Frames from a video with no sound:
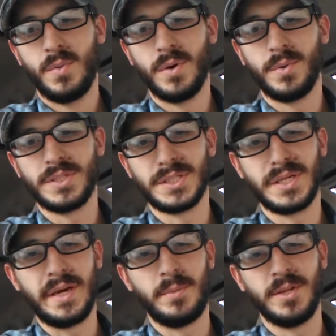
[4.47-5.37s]
where we sit
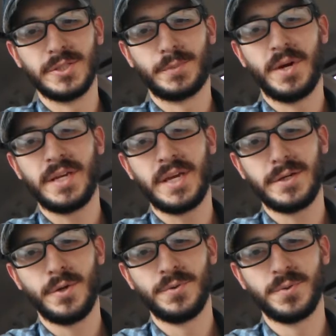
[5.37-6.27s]
down on my lunch break
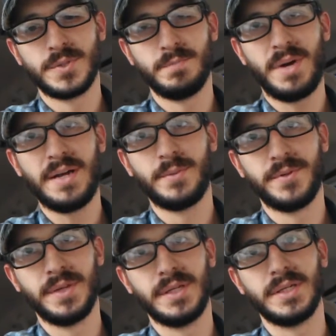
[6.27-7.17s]
and go through some Bible
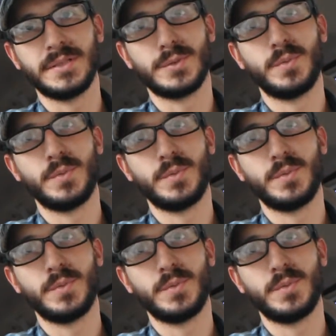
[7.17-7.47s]
things.